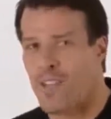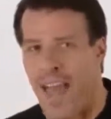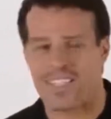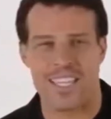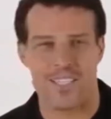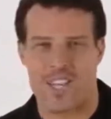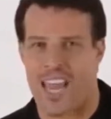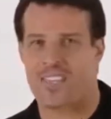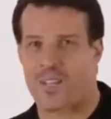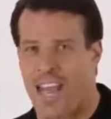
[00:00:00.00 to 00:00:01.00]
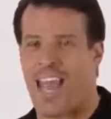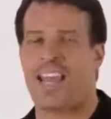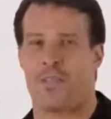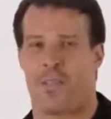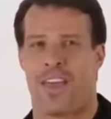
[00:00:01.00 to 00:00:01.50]
if you're going to have lasting change in
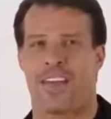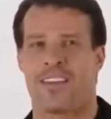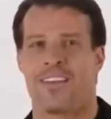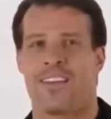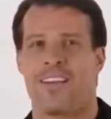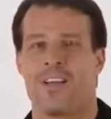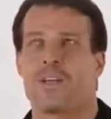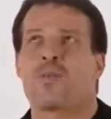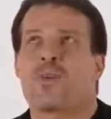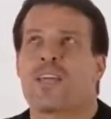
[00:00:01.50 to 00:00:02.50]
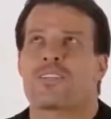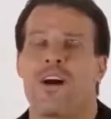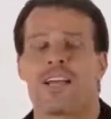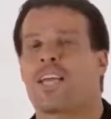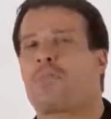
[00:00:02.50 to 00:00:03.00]
anything, you're
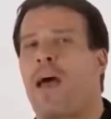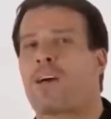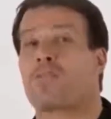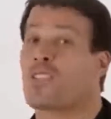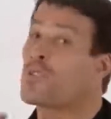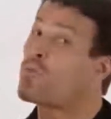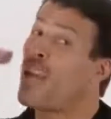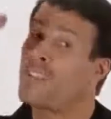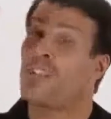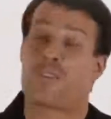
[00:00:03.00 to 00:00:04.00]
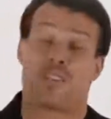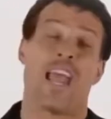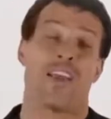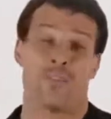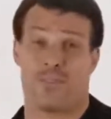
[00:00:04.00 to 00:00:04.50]
really talking about just raising
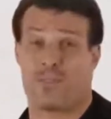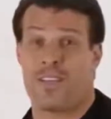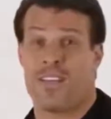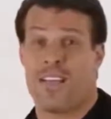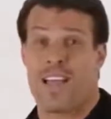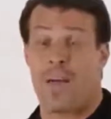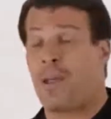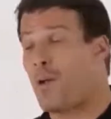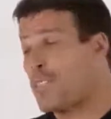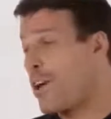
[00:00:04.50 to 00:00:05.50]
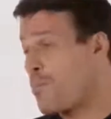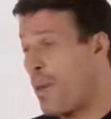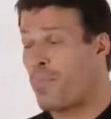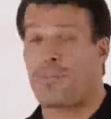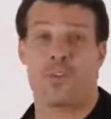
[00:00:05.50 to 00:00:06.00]
your standards. I mean, I always
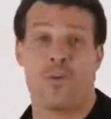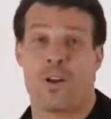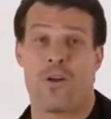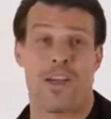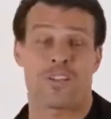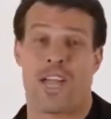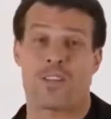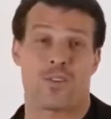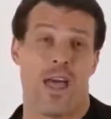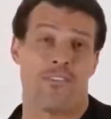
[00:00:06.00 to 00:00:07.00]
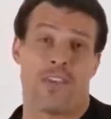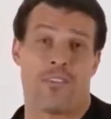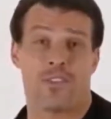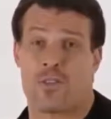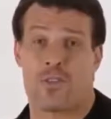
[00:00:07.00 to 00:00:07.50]
tell people, if you want to know how to change your
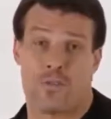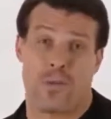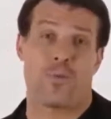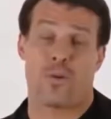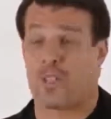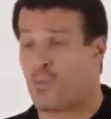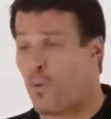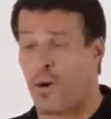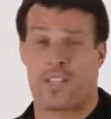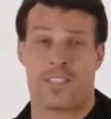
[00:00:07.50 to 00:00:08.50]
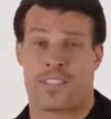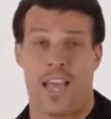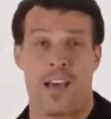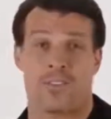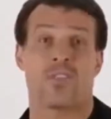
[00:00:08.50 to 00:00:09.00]
life, I give it to you in 3 words, boring as
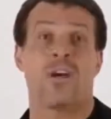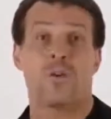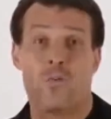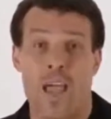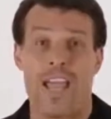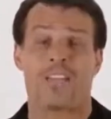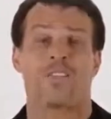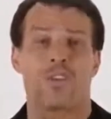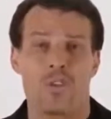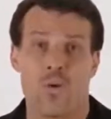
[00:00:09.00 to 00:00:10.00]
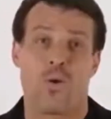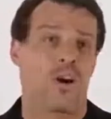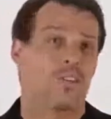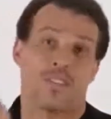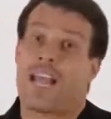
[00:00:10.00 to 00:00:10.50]
it sounds, raise
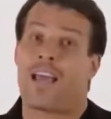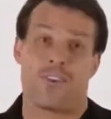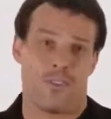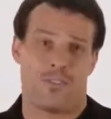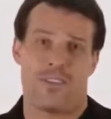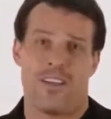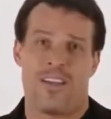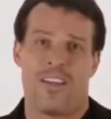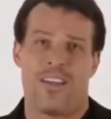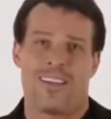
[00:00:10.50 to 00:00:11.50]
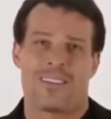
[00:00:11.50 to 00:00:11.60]
your standards.